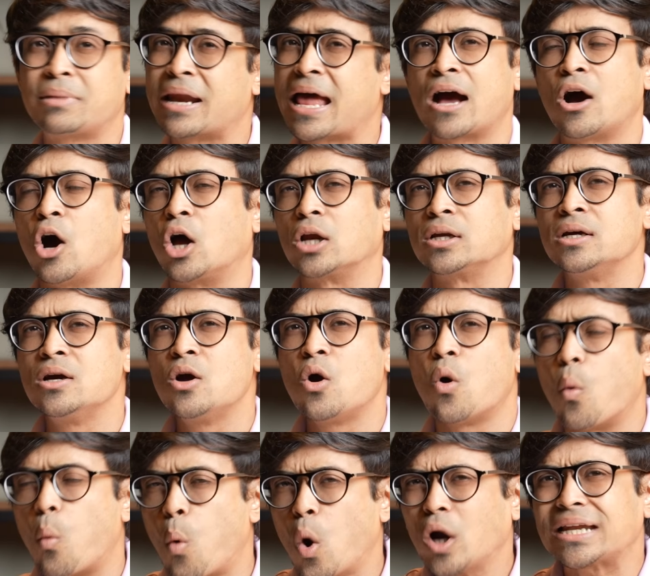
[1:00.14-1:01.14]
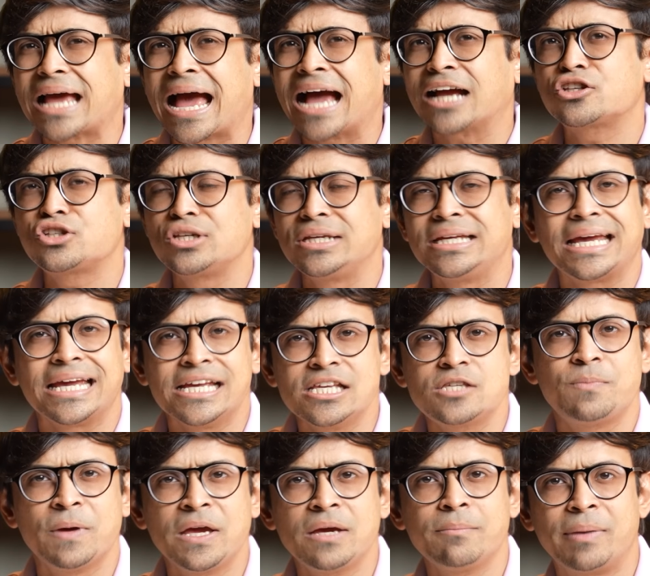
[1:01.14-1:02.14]
But hang on, what actually is
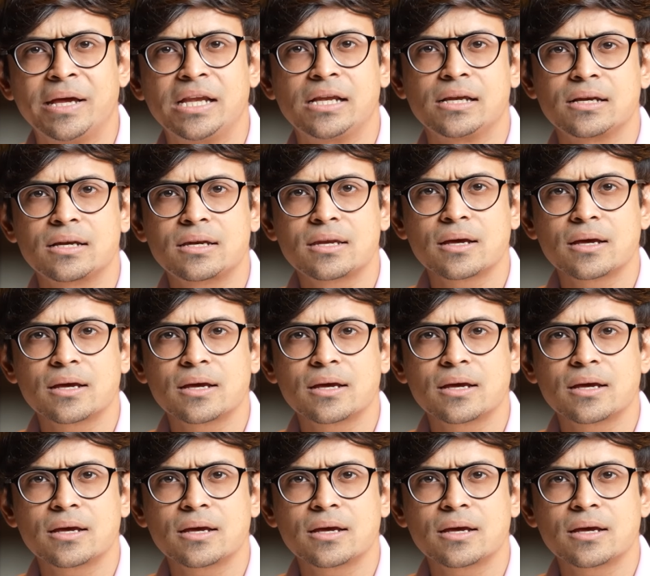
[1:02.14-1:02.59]
being built?